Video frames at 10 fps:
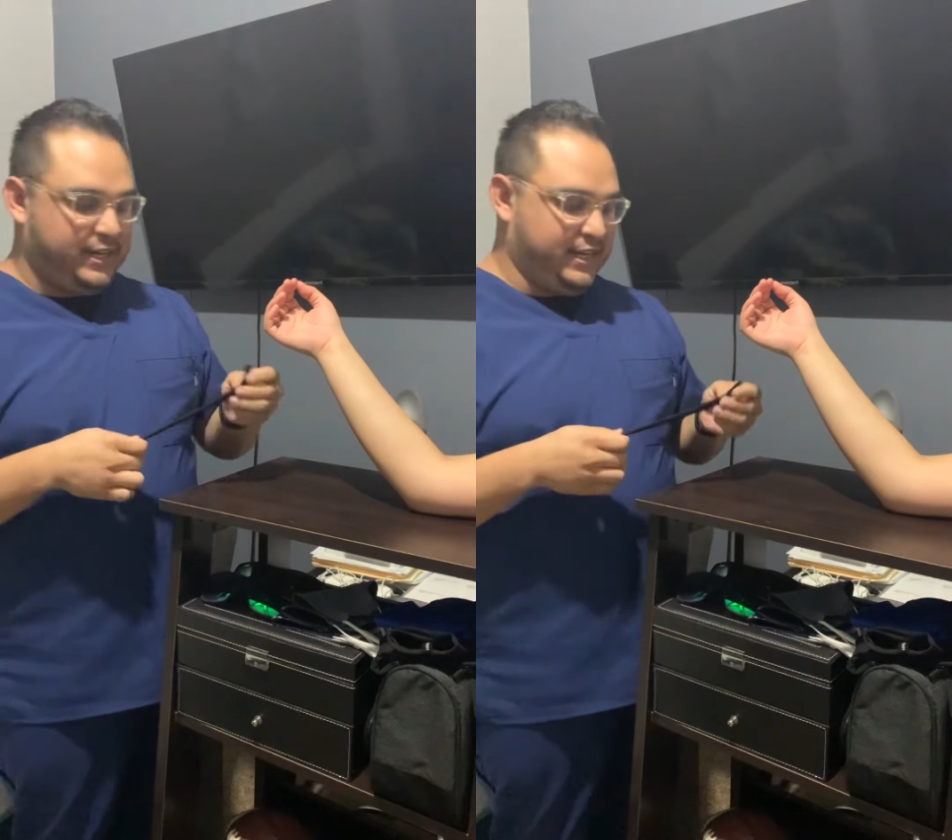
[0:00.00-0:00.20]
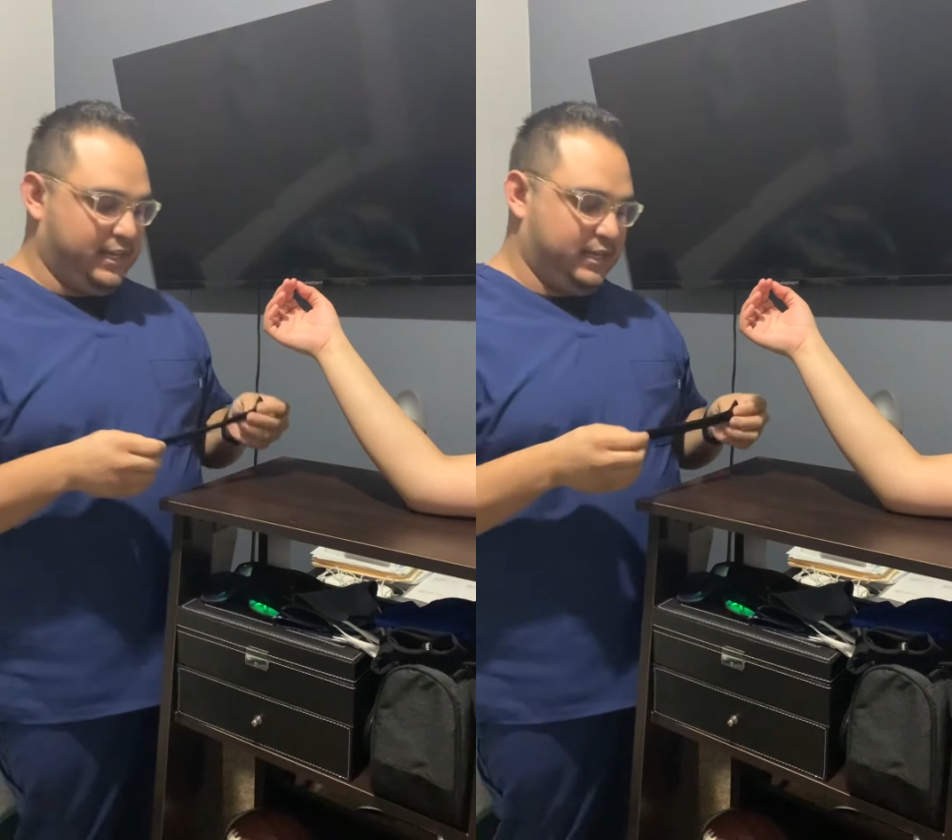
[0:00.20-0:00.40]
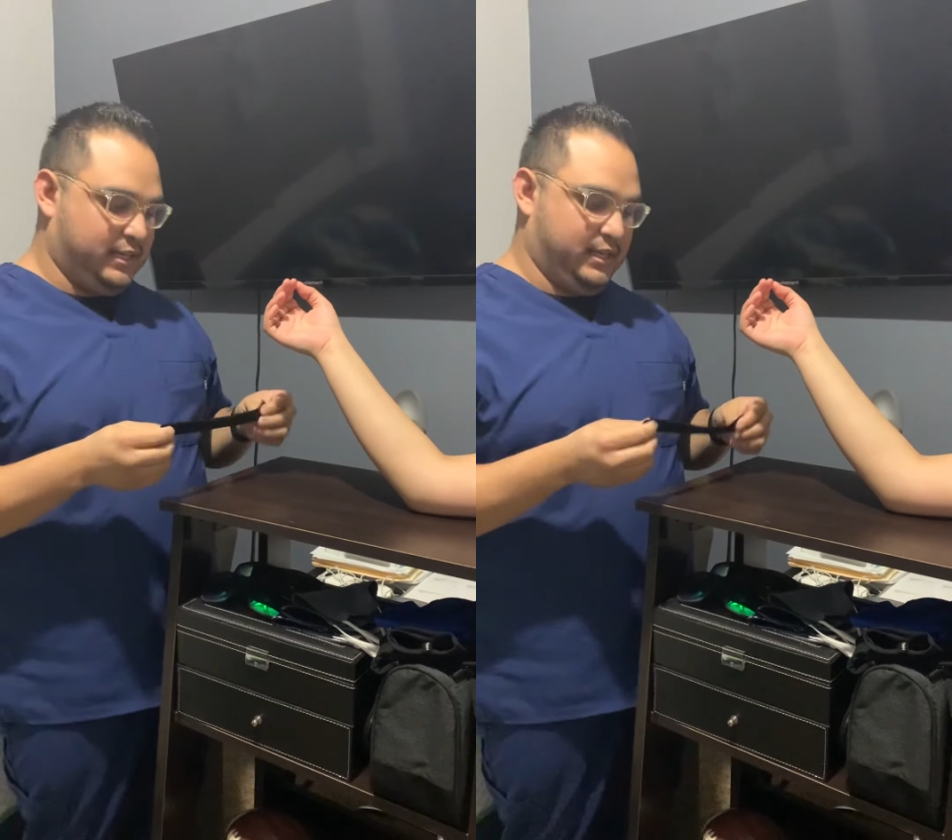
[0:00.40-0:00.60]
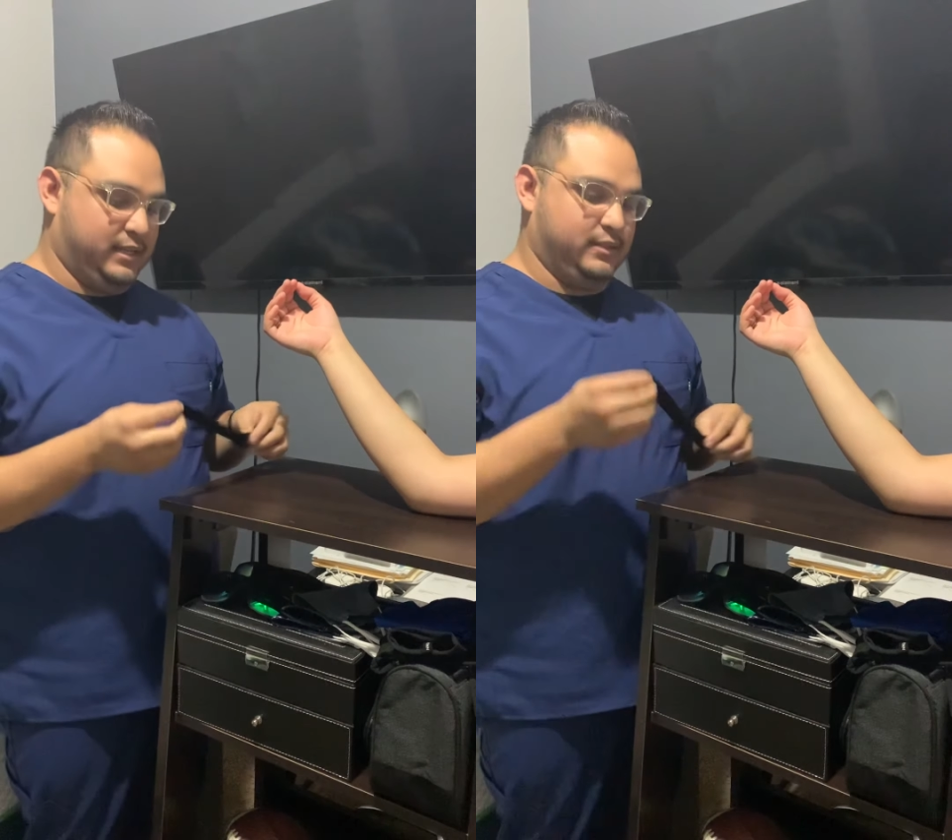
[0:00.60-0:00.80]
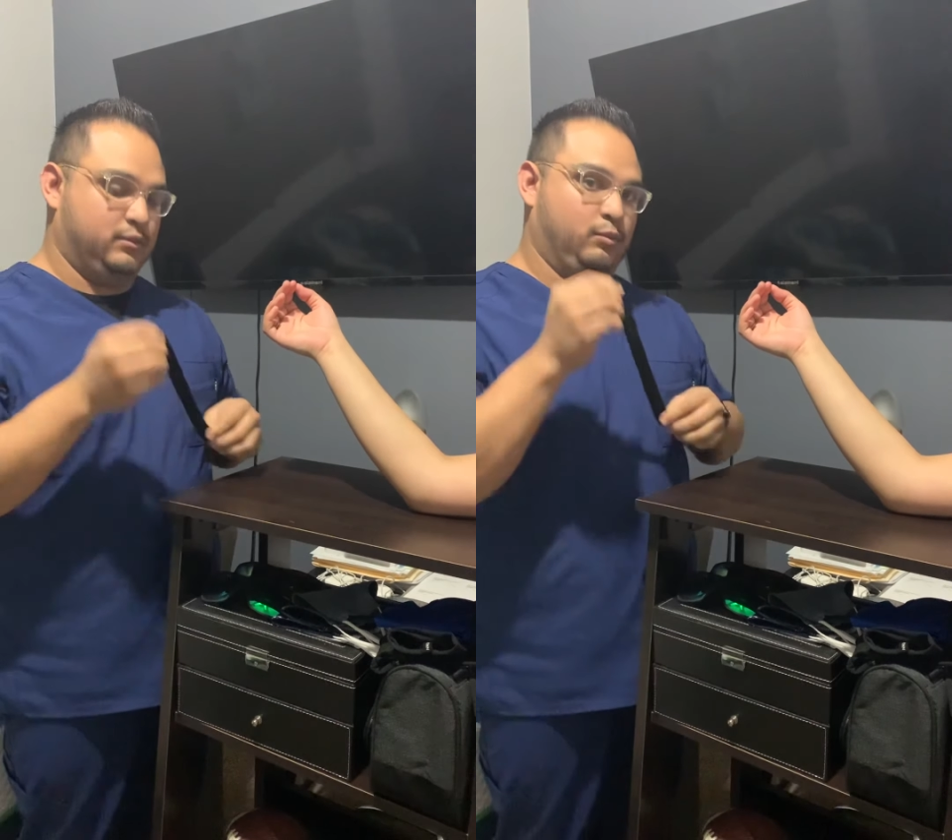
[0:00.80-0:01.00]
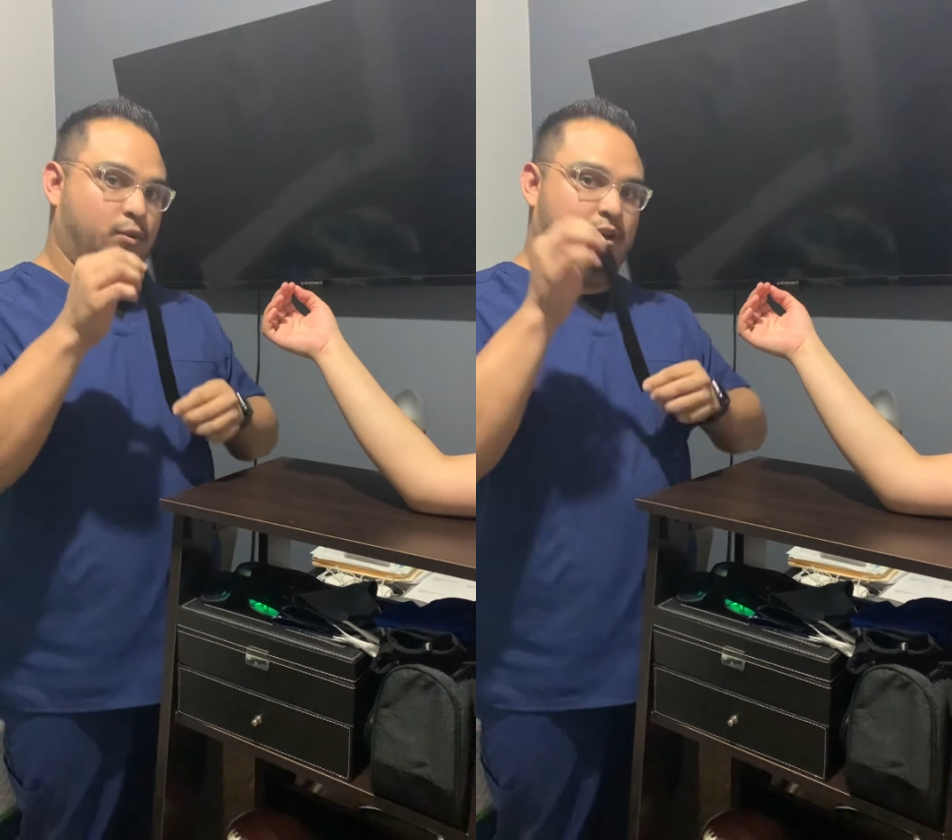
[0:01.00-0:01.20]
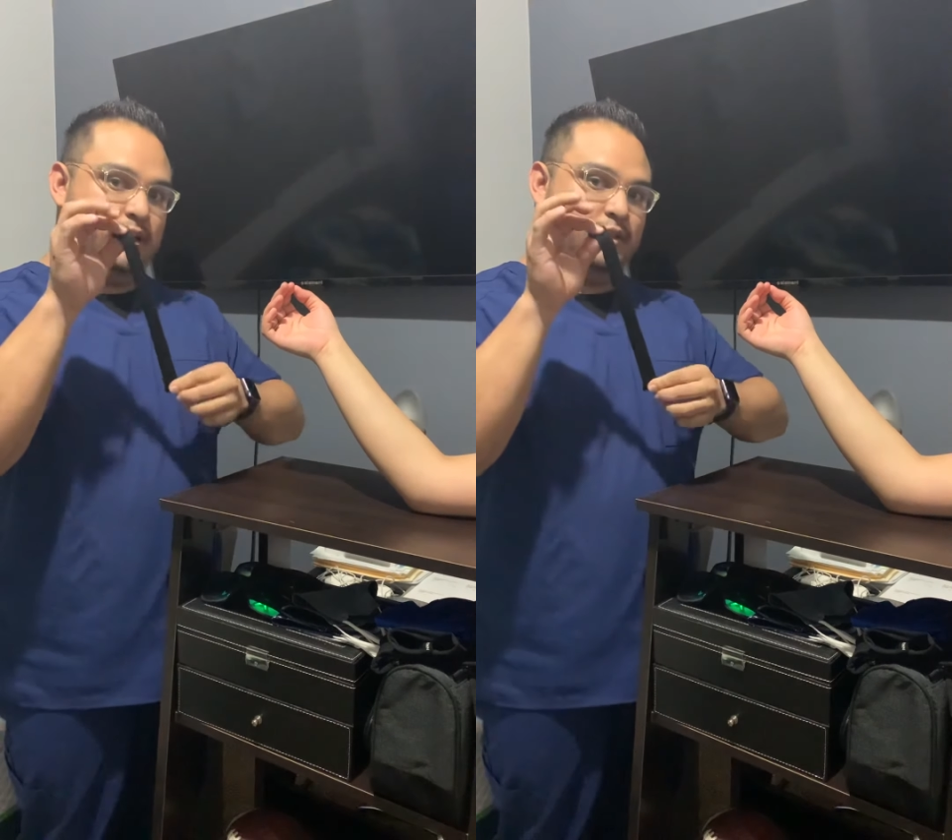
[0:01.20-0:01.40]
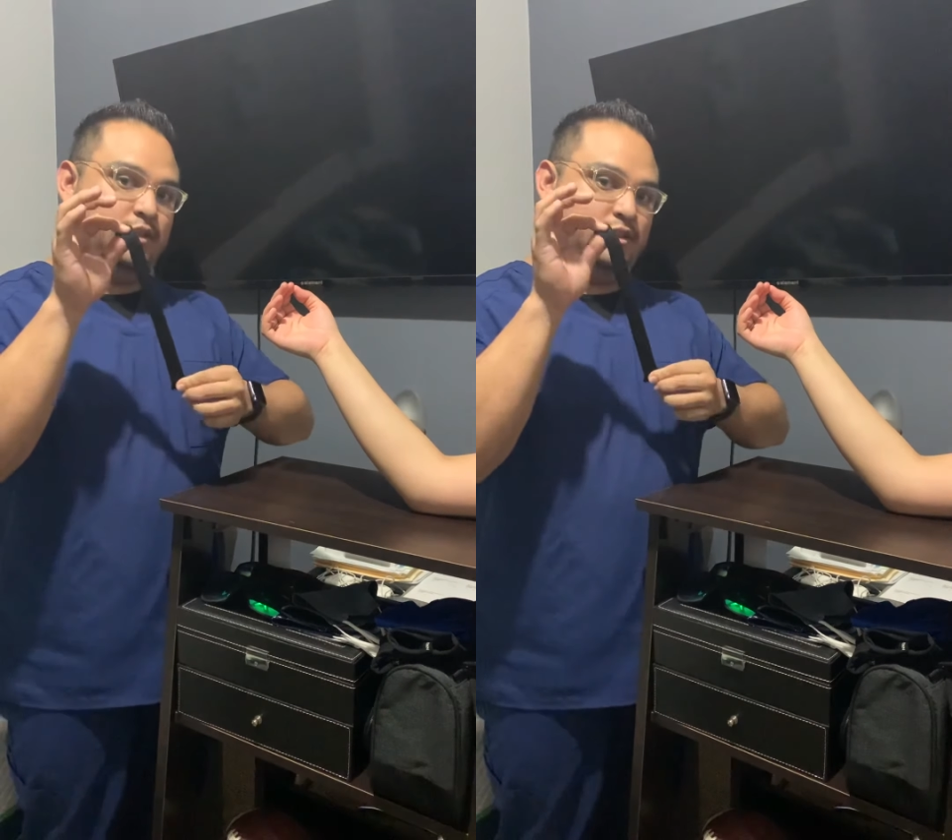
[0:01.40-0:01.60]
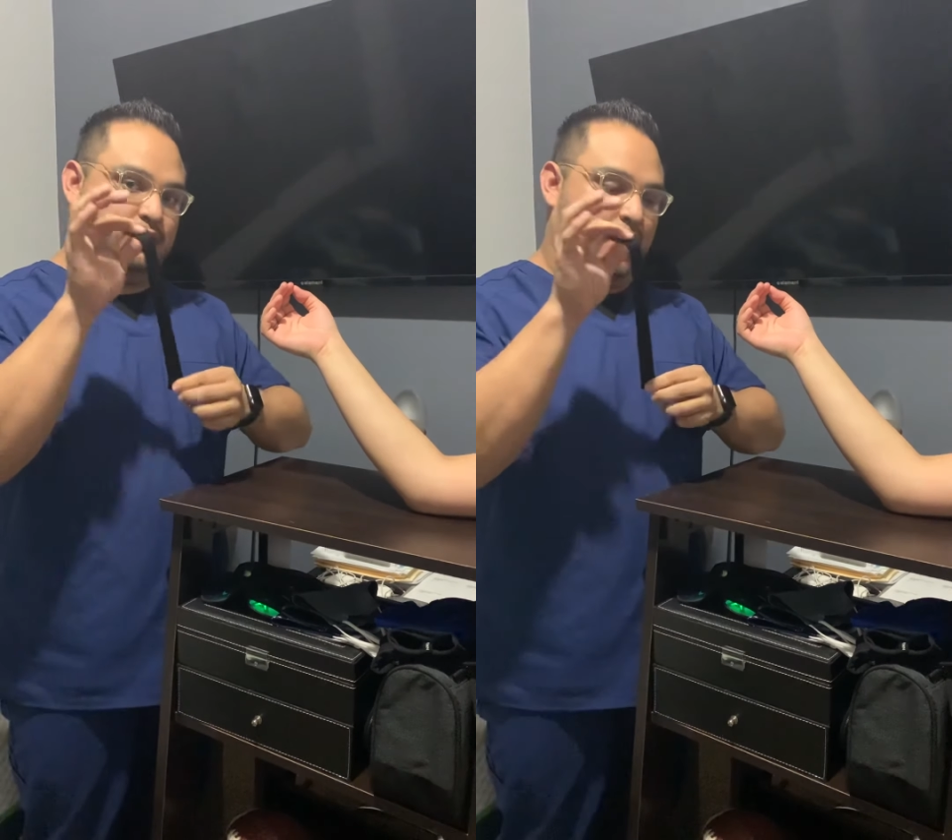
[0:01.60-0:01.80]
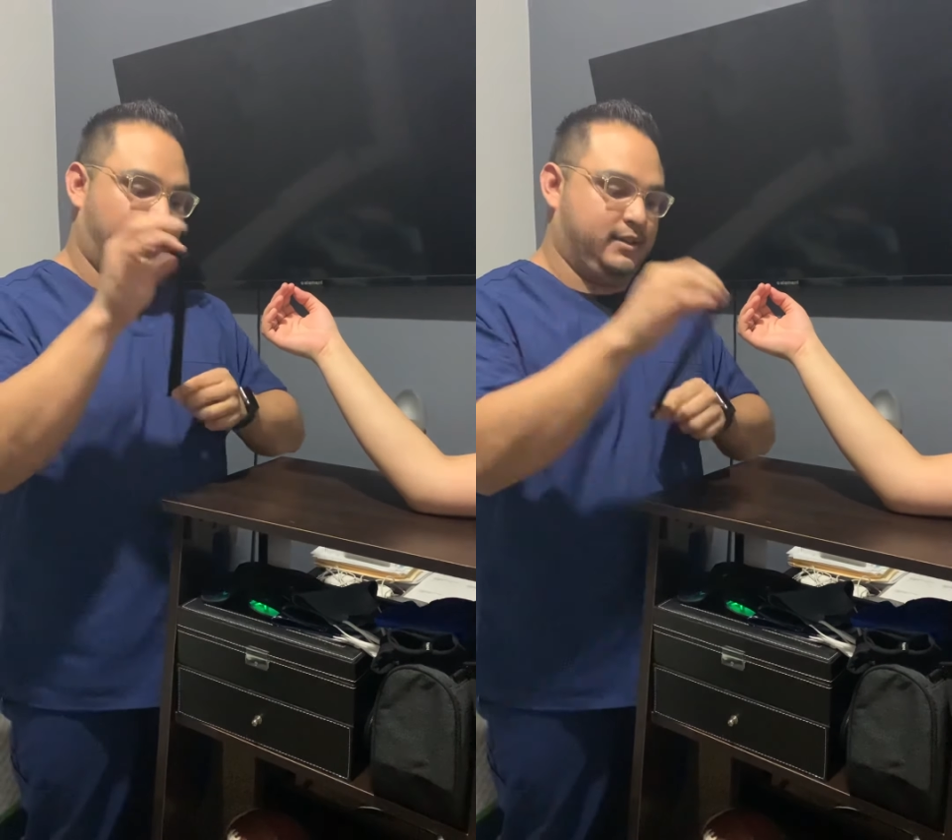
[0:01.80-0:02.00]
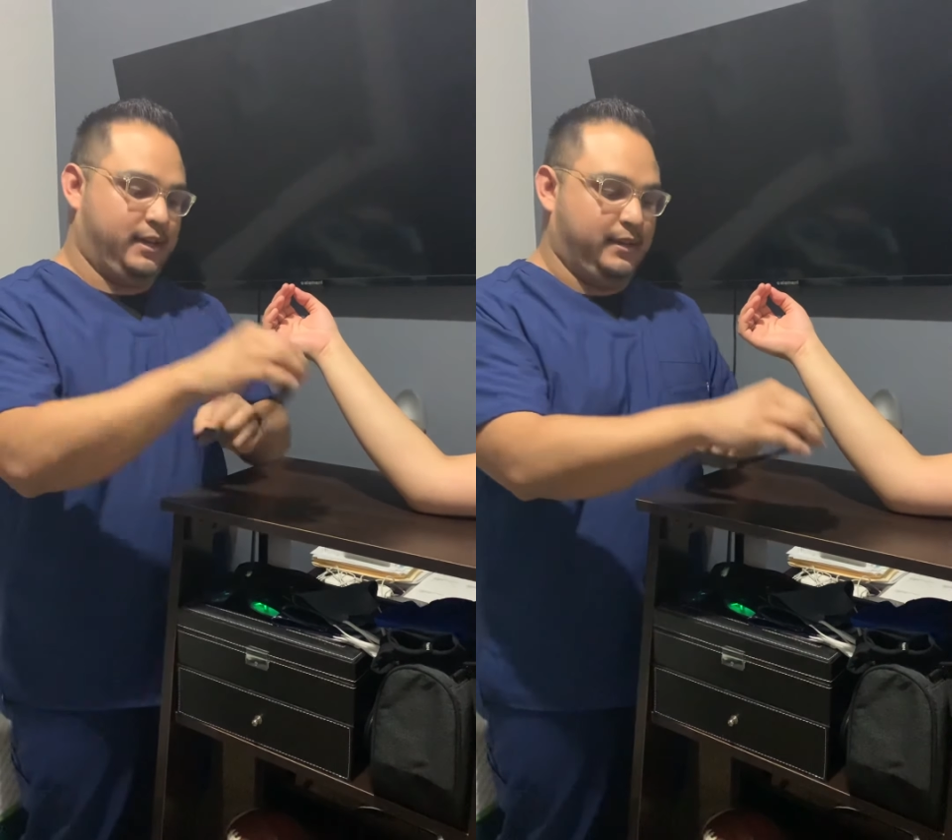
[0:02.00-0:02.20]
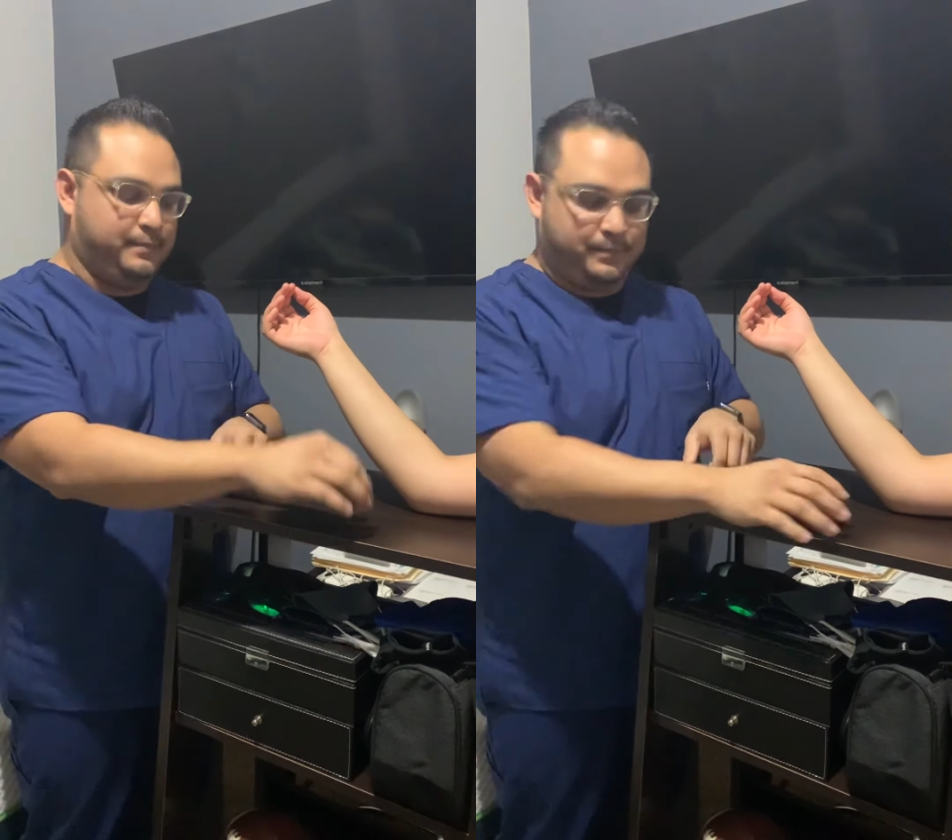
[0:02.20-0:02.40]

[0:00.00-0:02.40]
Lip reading: to need is 1-inch stock net,